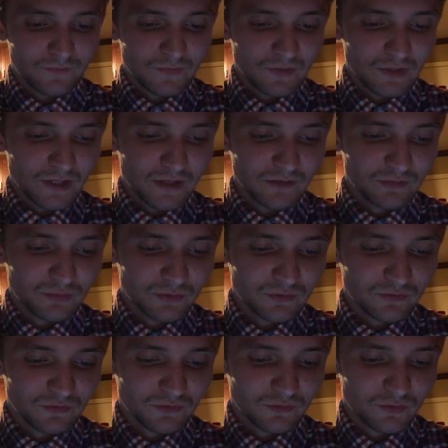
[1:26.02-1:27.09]
The last
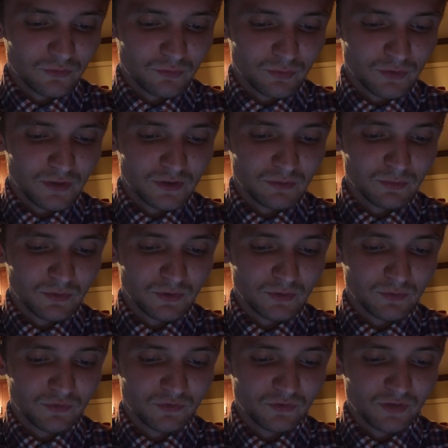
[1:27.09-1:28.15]
person in the predictability
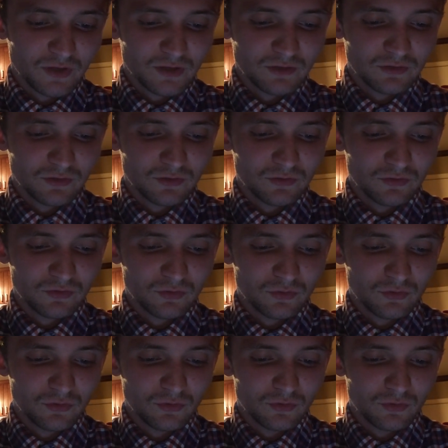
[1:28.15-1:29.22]
was a scientist
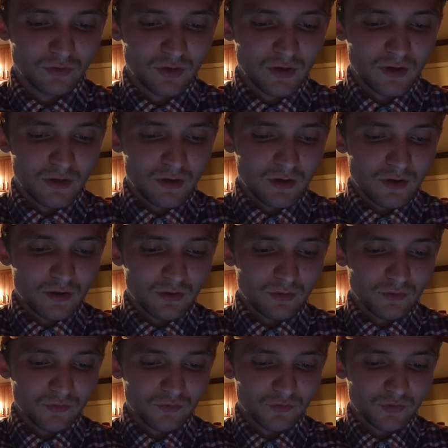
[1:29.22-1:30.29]
who, who
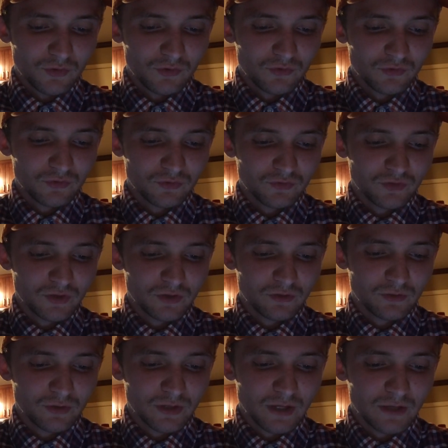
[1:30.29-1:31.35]
was of course
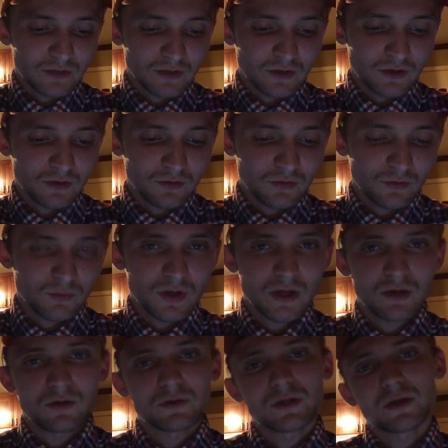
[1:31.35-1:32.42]
suicidal and had the call of the
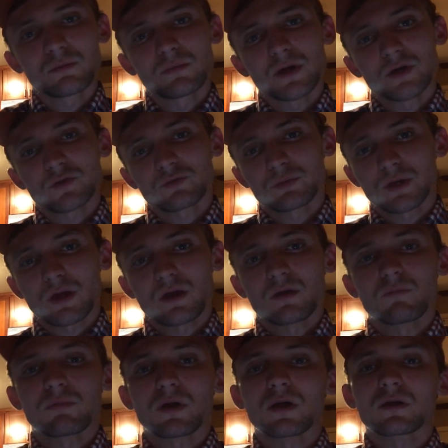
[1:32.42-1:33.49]
wild and must
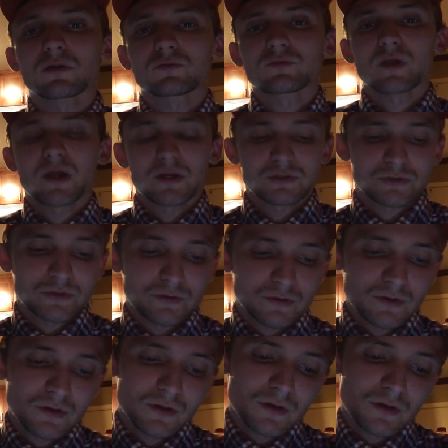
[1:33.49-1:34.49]
become part of nature.